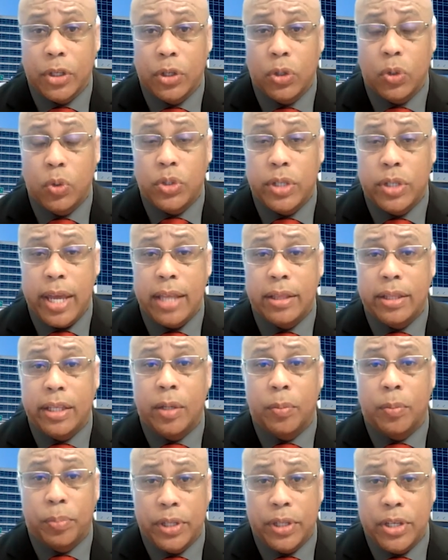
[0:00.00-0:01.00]
who take the
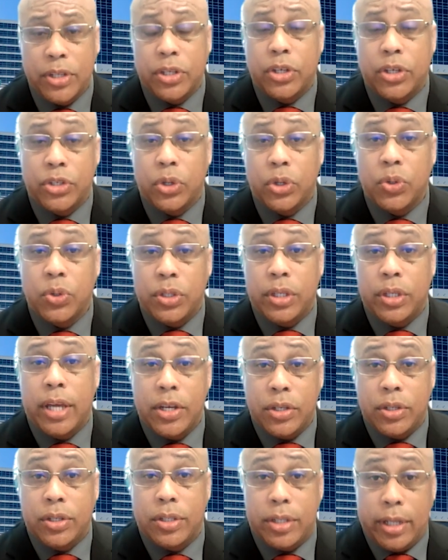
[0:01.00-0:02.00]
implicit
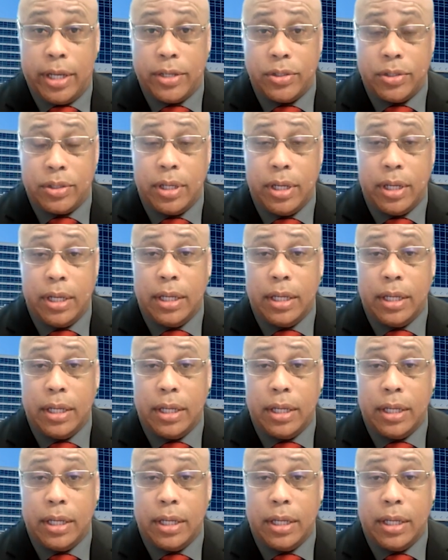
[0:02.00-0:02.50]
association test,